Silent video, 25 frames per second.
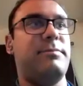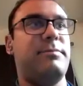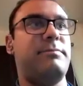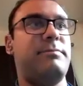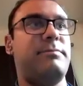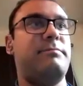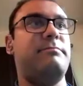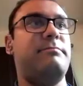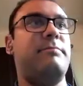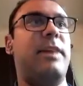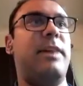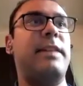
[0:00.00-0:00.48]

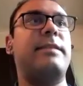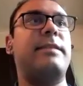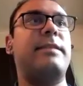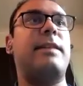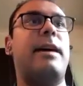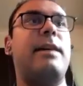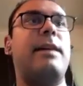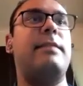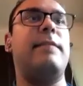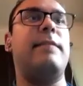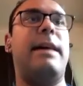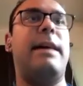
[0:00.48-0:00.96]

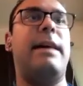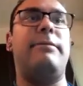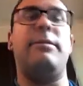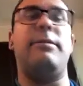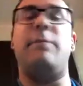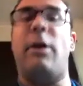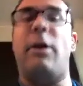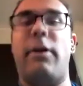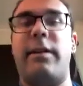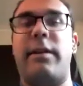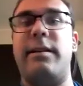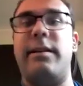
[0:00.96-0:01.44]
multi-level
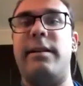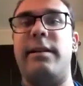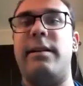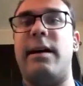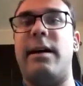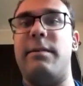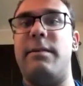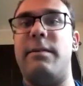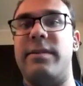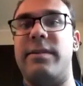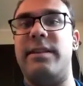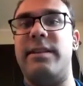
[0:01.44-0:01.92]
marketing
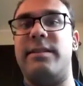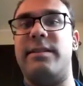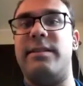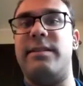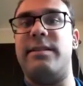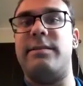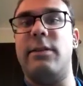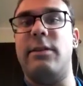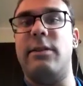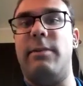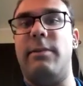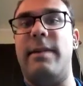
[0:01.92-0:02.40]
companies
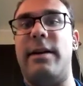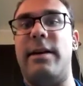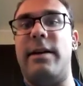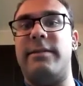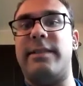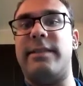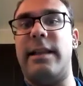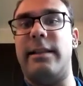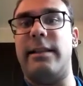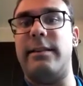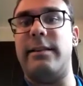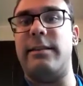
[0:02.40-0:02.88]
go
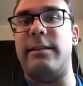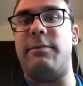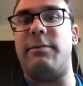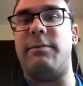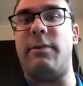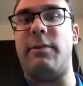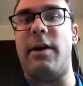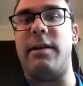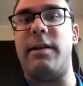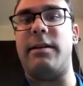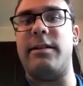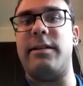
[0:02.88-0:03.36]
about selling their
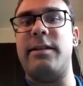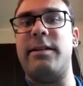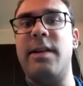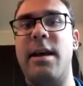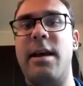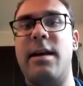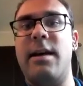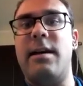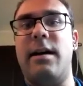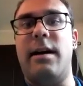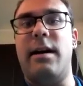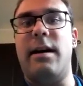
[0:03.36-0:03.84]
products.
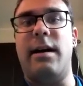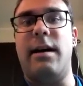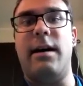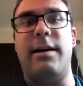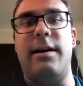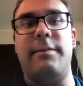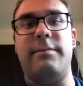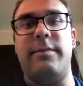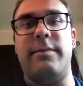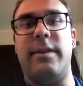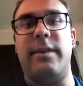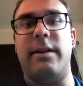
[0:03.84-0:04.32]

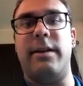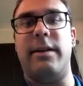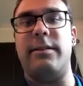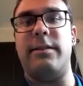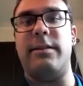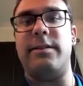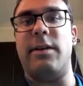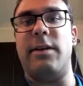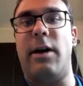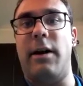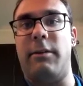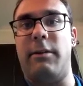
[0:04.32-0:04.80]

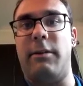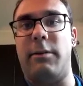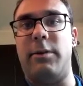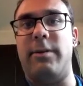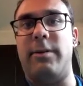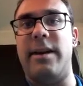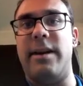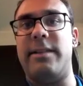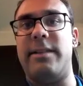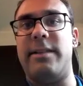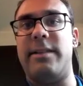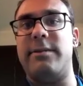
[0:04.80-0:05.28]
There's honorable
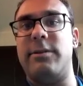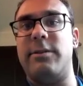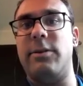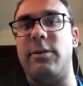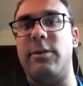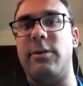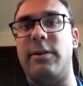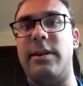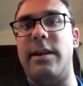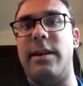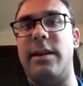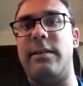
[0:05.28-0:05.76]
ways to
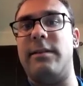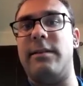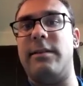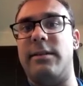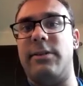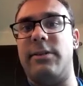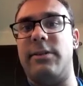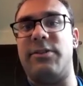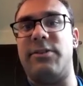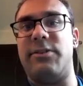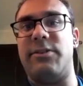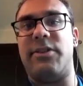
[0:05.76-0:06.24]
do it, and then
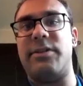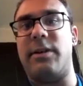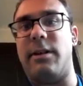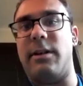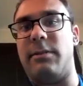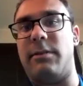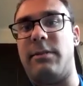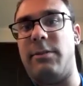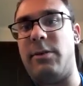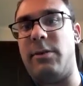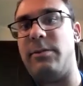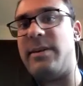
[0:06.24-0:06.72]
there's
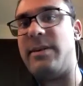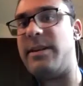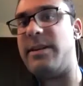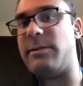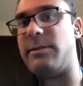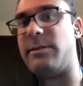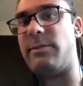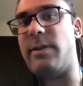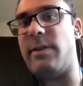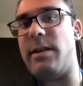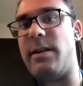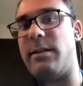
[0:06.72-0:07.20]
dishonorable ways
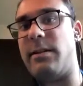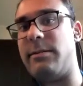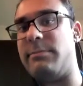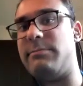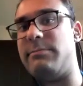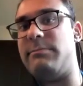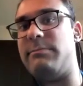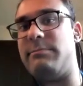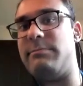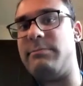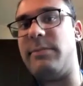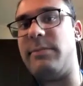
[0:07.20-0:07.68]
to run a
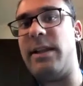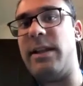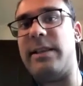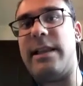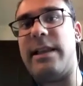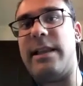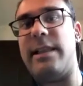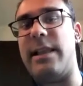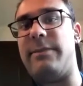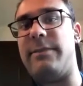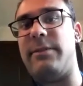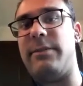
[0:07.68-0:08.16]

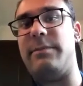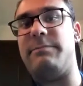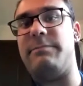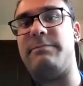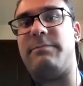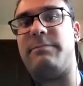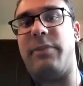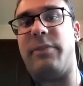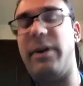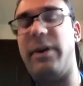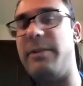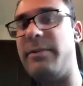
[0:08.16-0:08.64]
multi-level
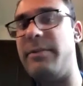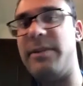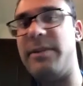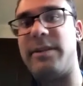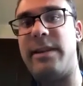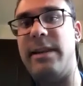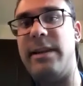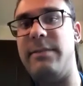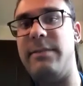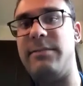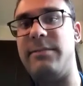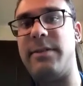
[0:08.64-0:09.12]
pyramid
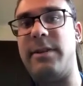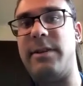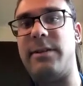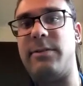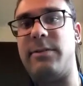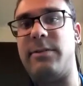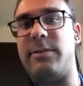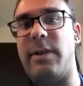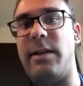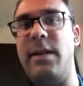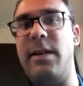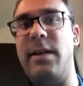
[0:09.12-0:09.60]
schemes as
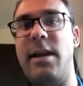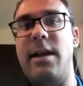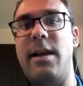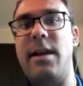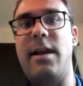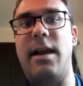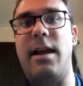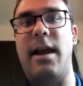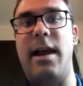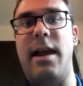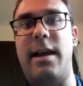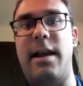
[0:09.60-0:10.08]
well.
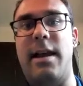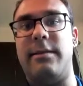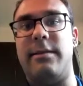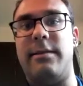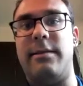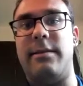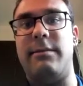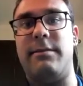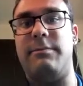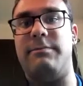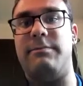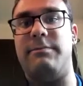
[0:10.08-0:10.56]
And
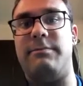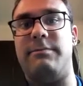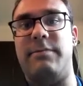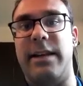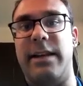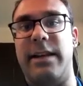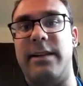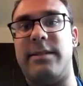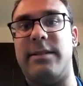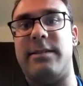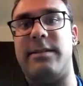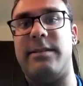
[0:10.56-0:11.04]
the
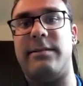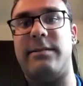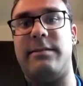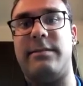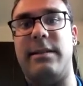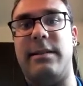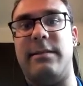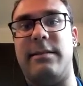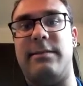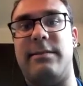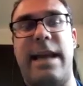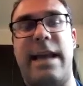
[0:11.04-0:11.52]
biggest
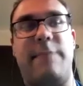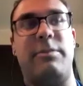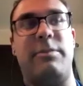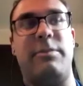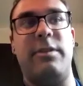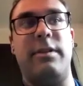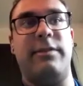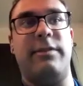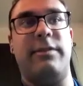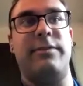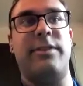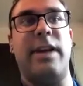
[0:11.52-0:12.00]

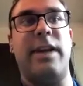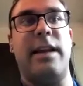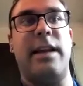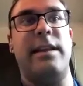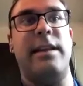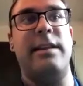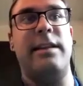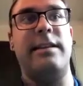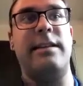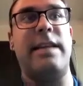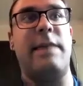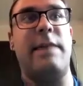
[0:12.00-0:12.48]
example of
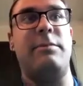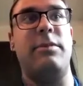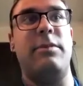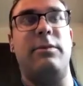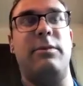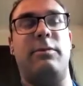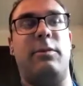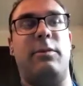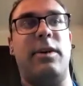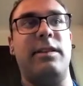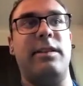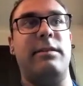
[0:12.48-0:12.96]
shining example
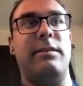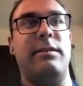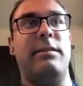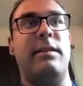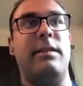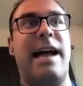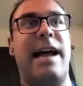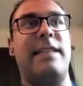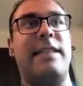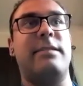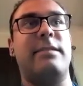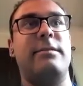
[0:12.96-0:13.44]
of what
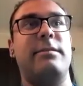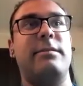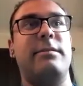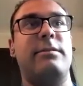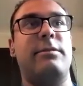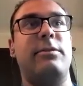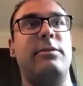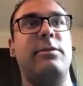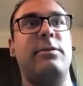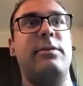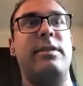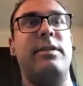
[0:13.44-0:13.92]
not to
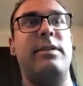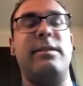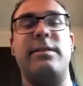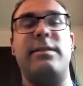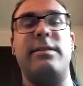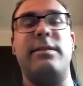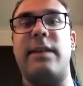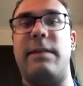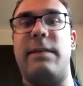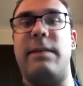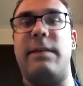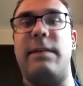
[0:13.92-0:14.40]
do is a
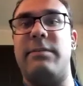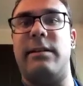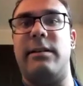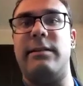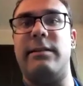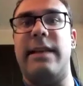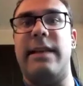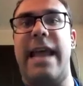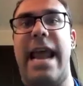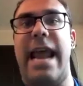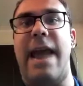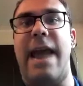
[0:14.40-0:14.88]
company
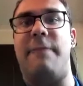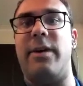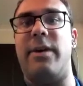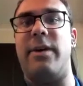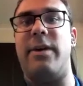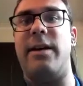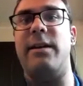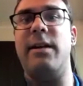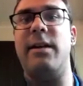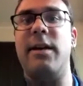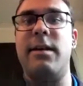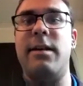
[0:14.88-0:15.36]
called
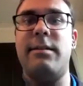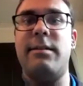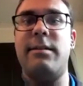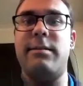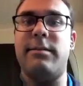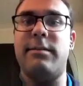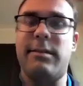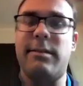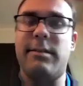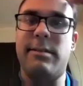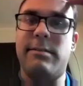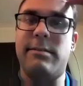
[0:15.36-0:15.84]
Amway.
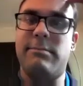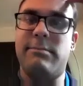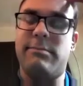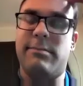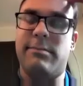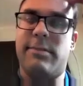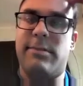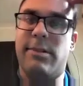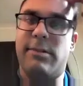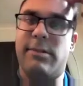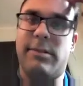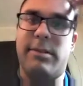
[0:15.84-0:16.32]
They're
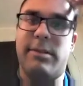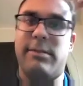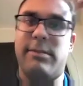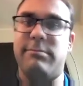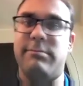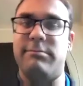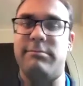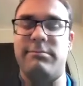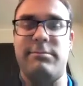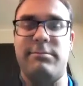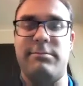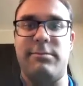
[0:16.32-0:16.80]
the
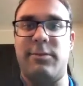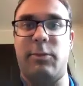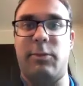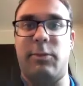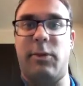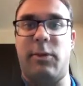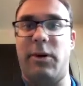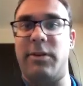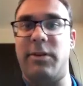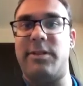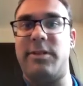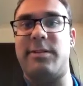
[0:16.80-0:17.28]

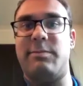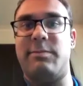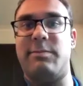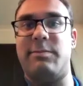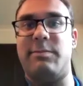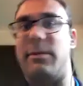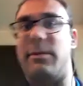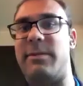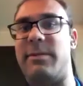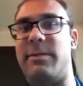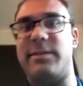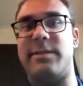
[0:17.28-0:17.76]
worst
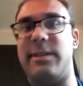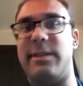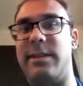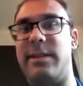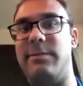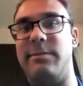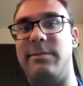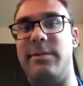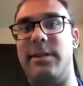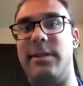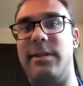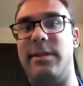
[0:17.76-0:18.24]
pyramid
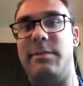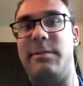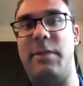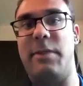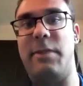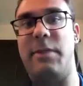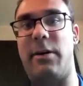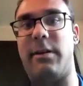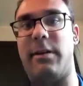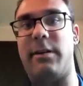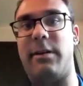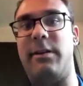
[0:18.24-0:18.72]
scheme in
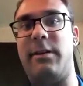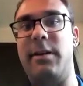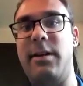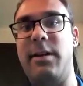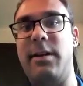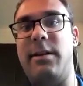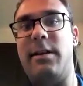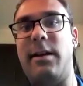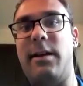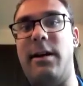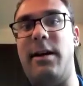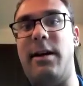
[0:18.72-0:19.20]
America.
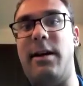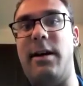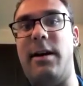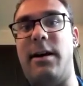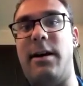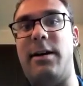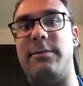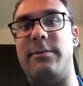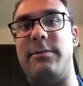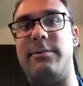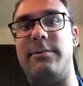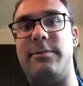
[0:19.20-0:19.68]

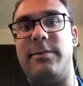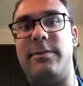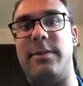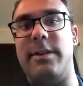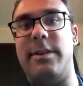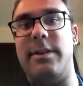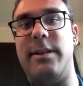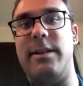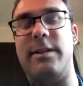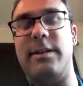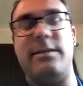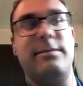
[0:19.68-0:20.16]

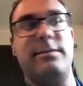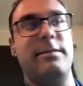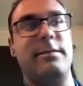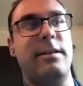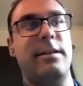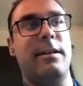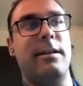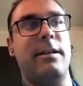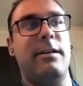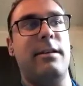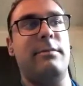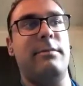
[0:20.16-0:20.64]

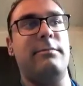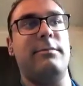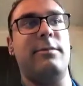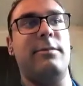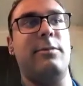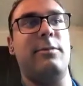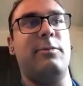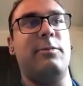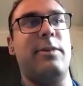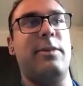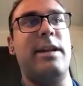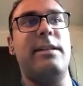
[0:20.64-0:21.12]
The
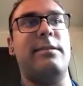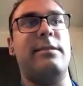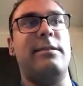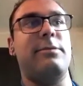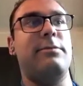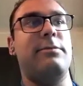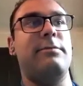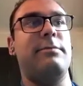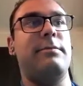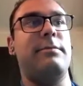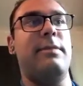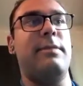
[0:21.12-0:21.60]
way
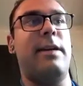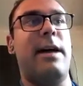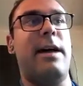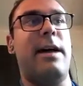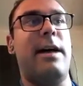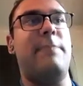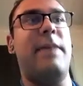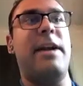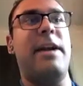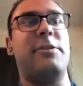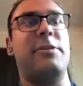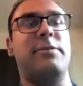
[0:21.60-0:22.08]
to, I'm
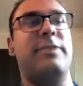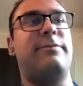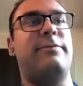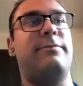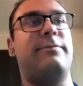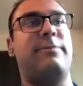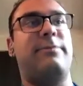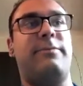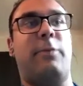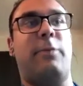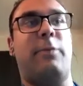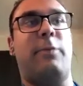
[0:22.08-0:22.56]
actually
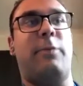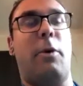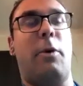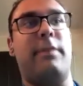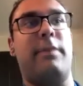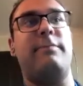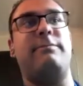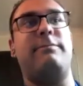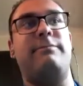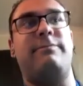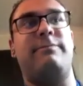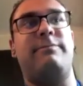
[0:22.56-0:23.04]

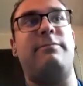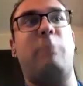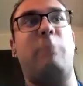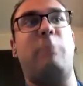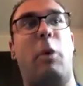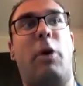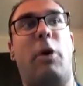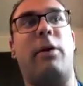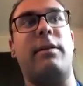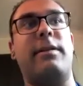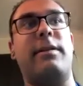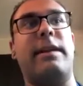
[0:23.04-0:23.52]
for
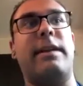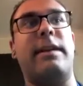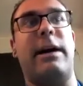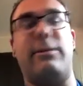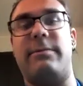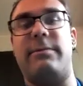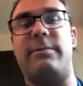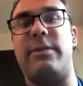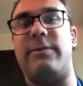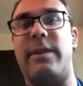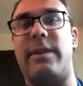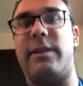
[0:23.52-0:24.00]
more
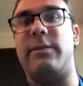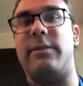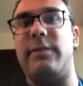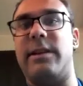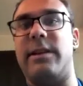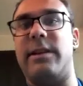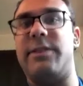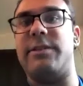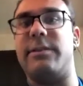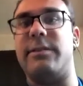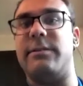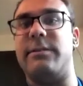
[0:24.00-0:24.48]
government
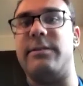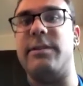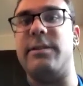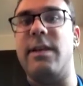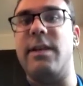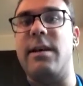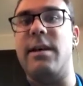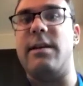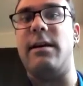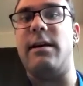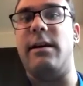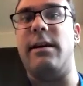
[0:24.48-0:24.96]
regulations
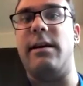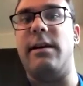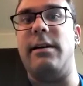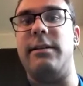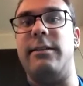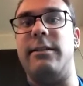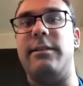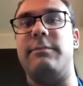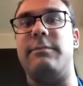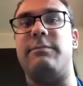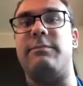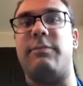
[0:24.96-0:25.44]

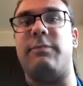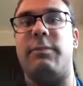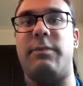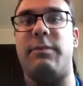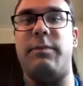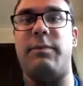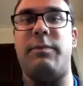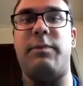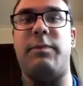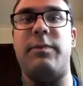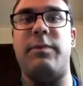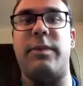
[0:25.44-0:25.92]

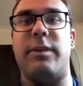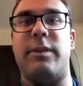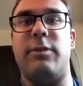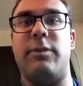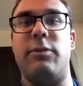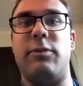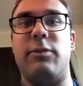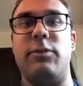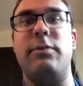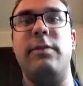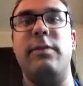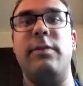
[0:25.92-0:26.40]

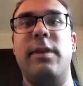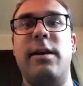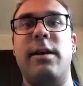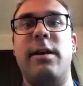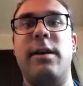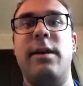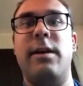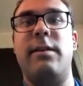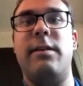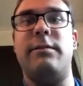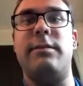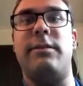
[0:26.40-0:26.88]
to
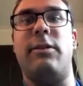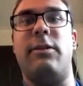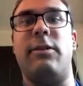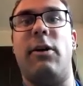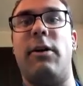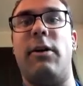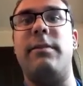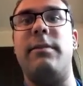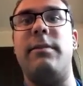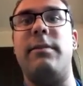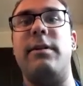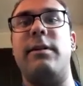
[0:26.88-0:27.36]

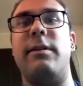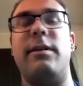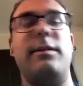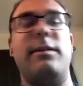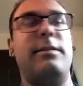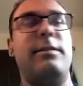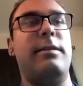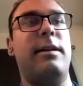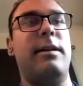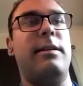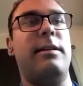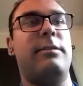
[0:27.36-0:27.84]
determine
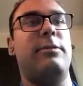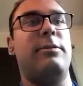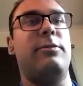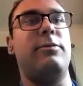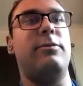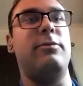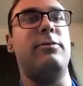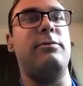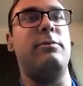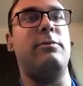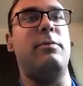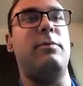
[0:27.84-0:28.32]

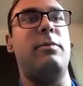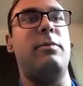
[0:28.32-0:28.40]
to